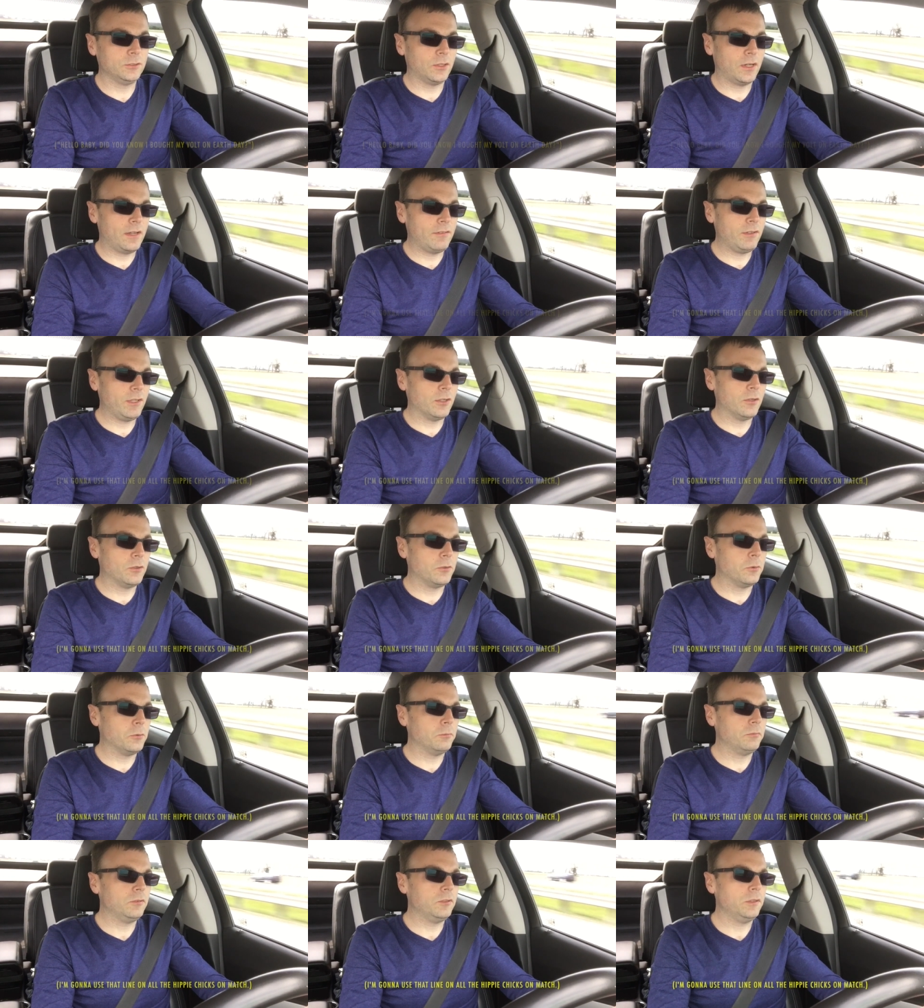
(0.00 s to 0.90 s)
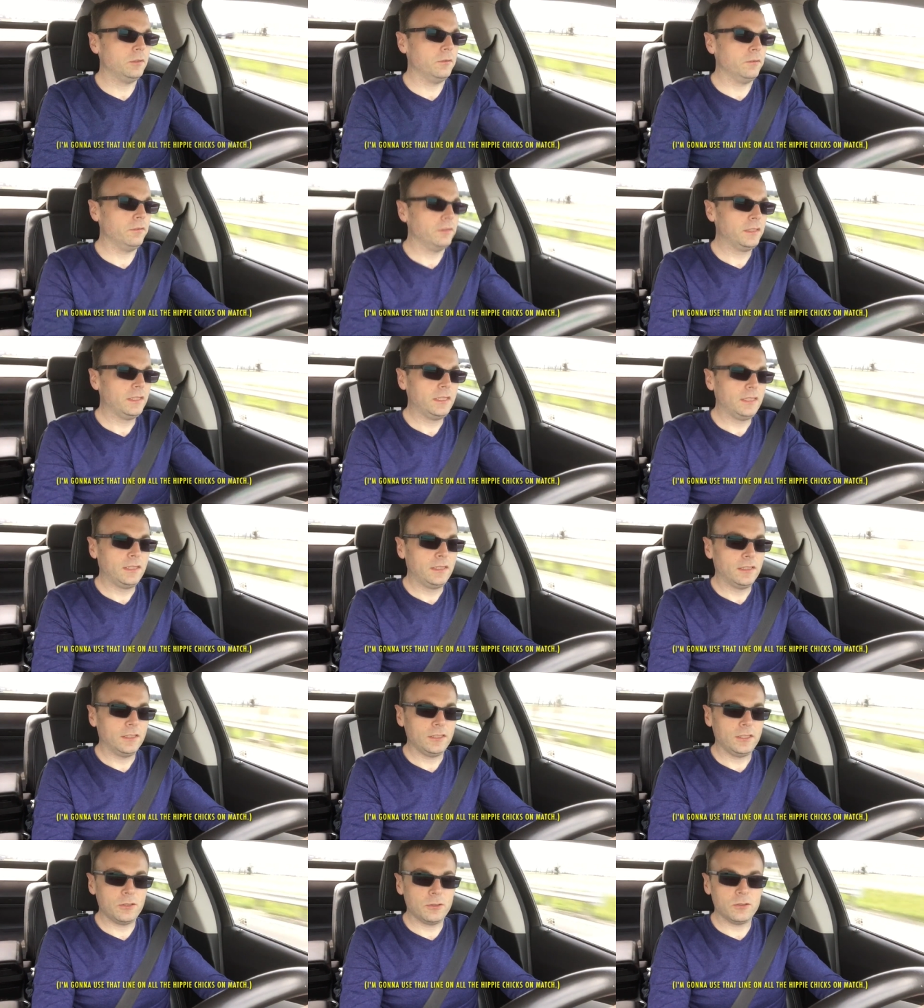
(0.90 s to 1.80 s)
driving home
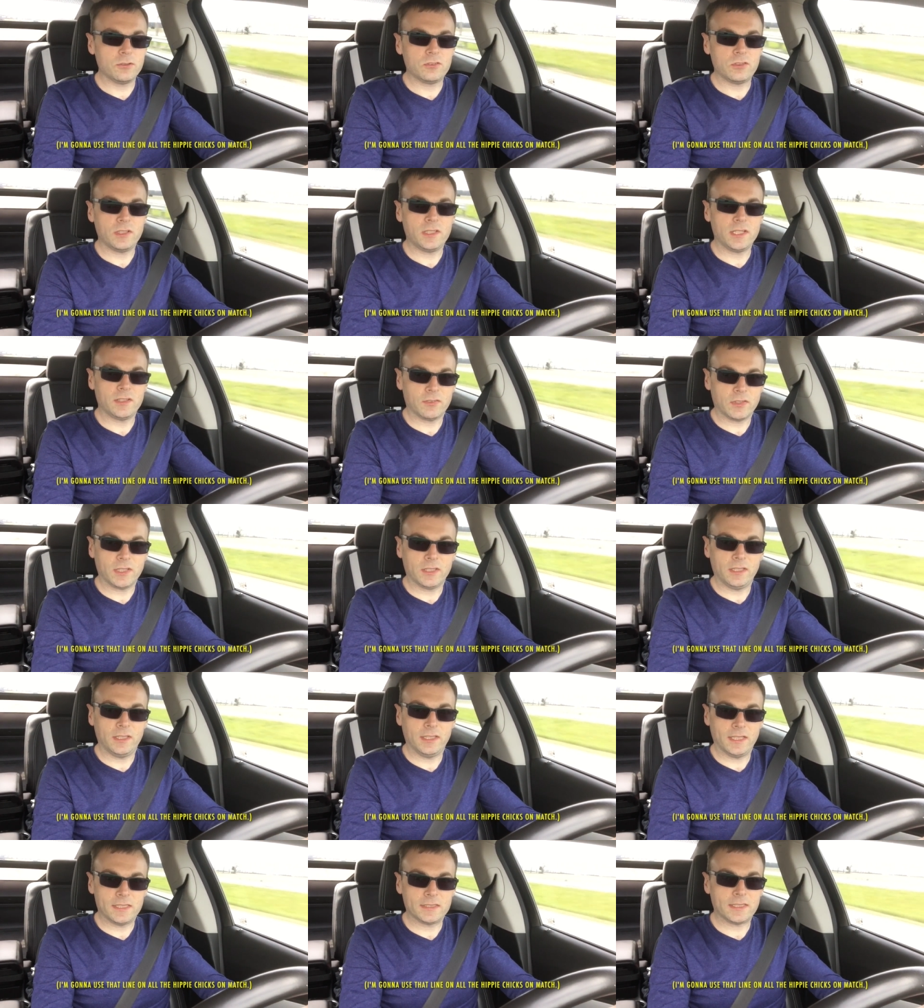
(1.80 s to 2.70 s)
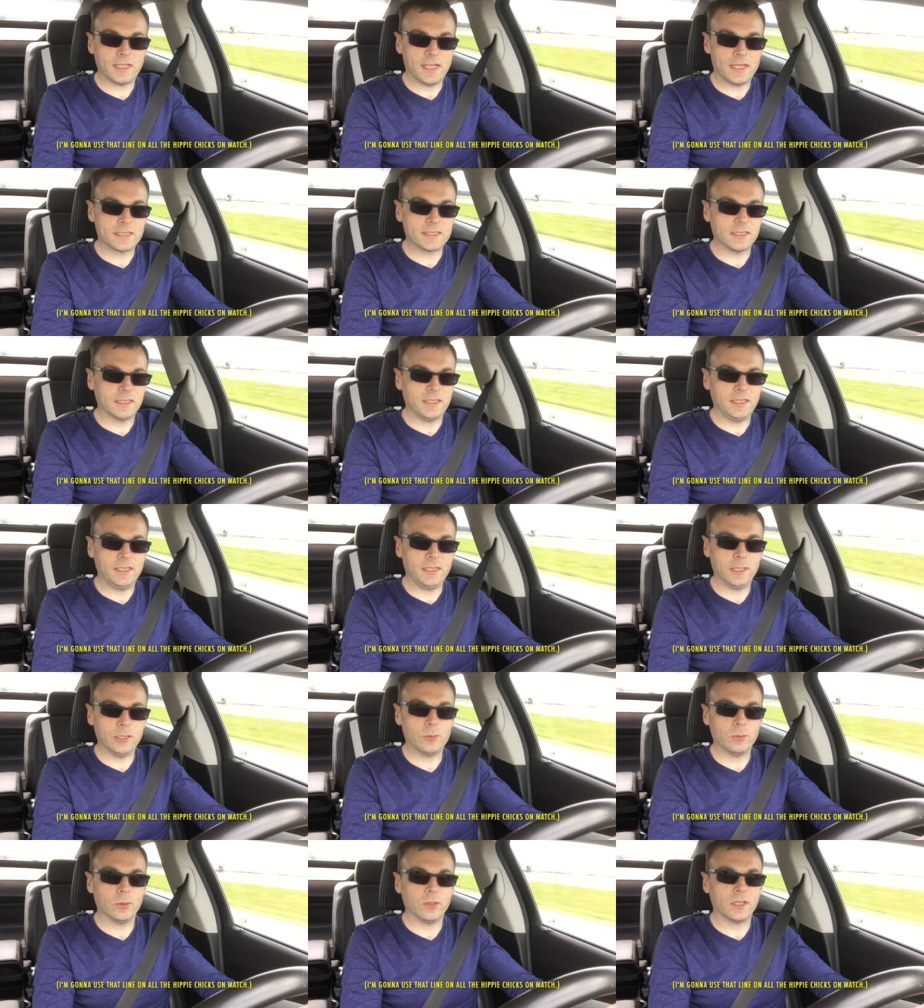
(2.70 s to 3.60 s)
to use significantly less gasoline to
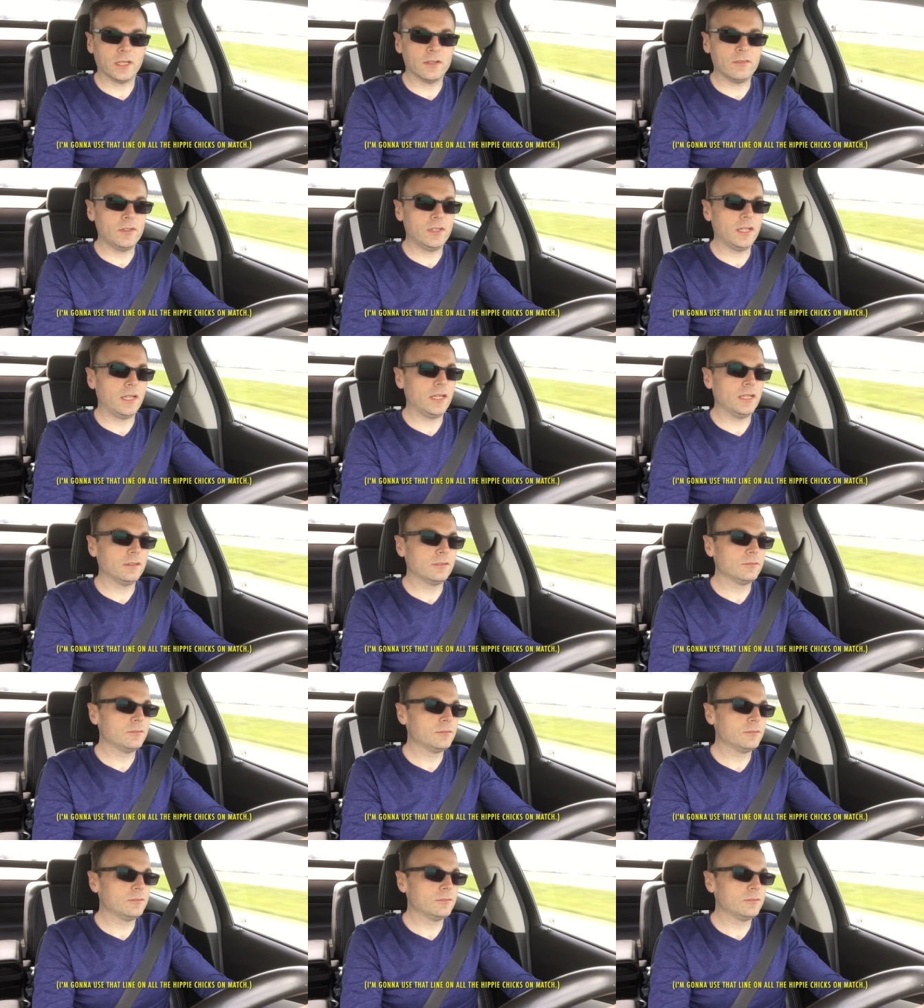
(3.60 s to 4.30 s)
get to work every day.